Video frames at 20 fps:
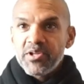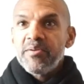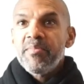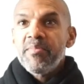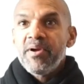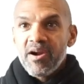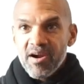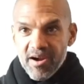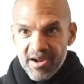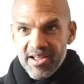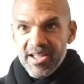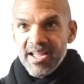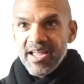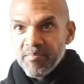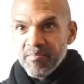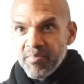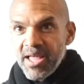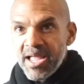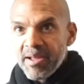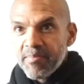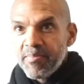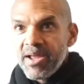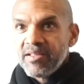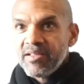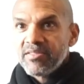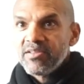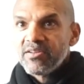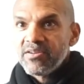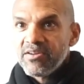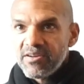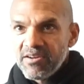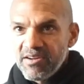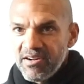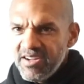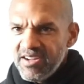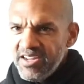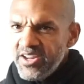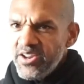America and Black Panther,